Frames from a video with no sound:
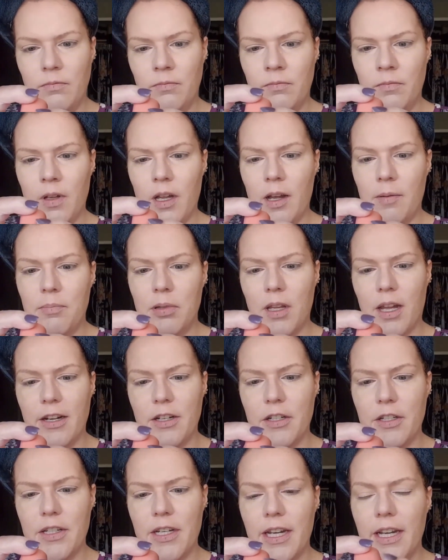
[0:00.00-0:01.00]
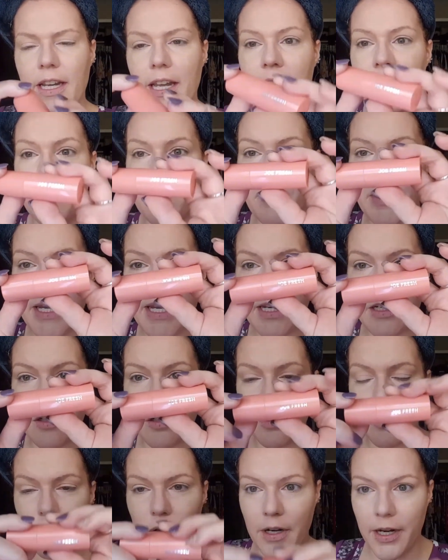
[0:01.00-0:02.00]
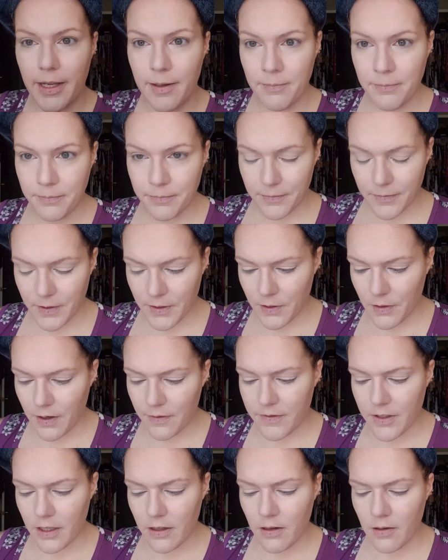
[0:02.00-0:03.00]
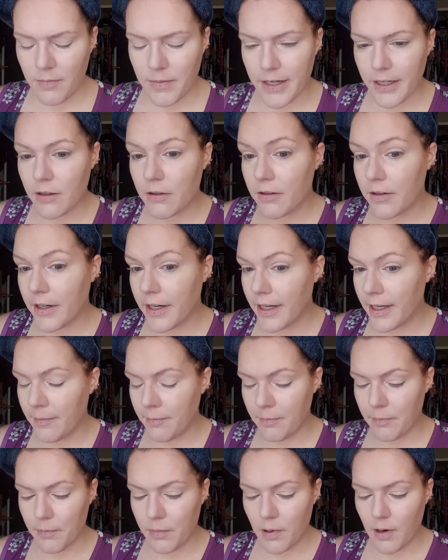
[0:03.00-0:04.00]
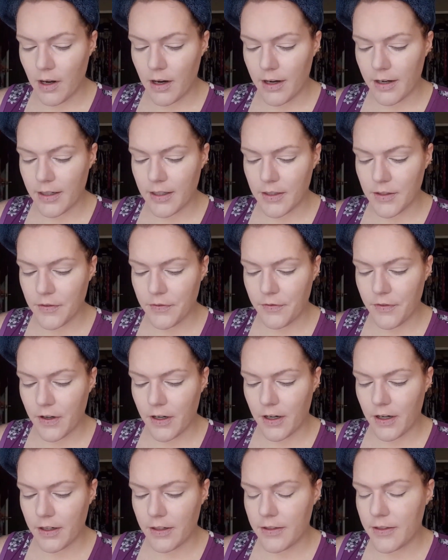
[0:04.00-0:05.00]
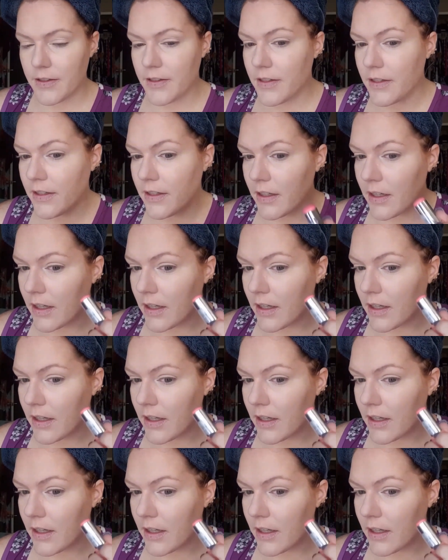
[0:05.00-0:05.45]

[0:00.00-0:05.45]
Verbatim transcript: a blush stick in Peach Dream. So I've done all my cream products first.